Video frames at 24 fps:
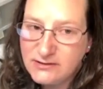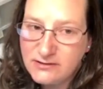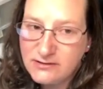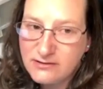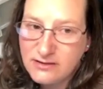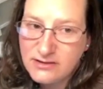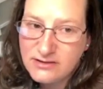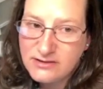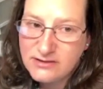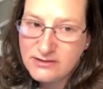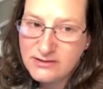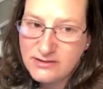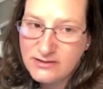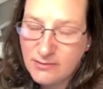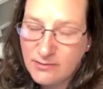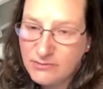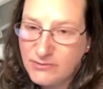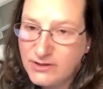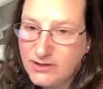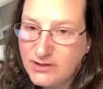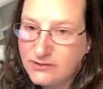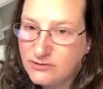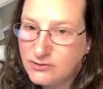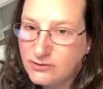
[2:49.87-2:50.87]
some
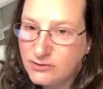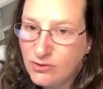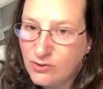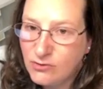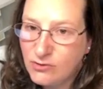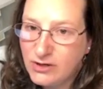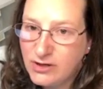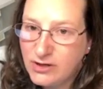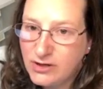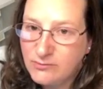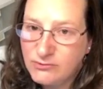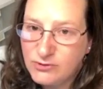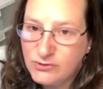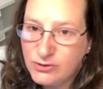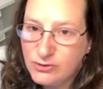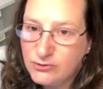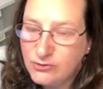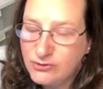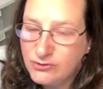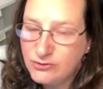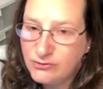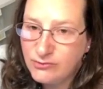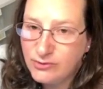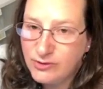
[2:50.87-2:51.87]
things are going up 2
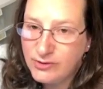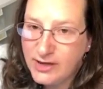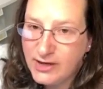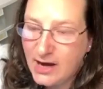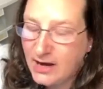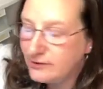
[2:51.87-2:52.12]
to $3.